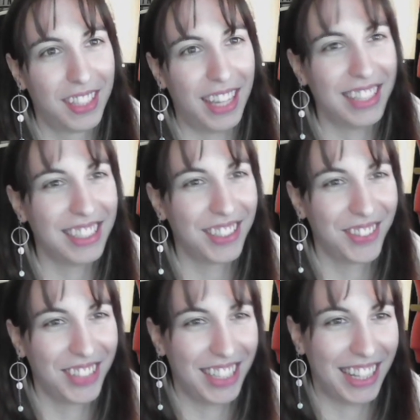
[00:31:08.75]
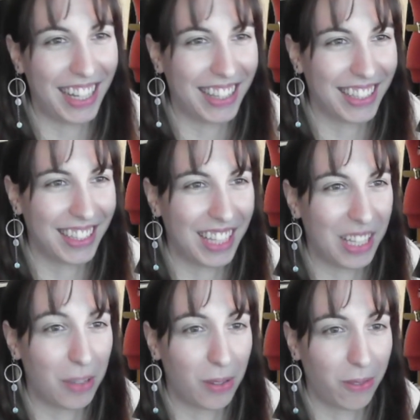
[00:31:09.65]
I just really like the
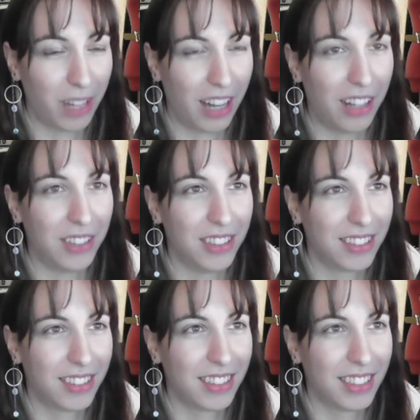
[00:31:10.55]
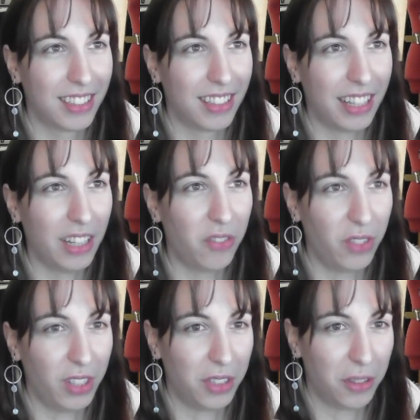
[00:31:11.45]
use of colors. They are
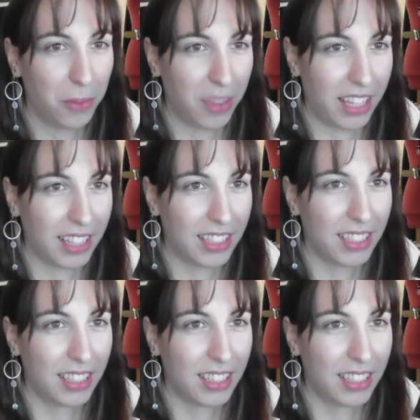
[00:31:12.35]
really good with that.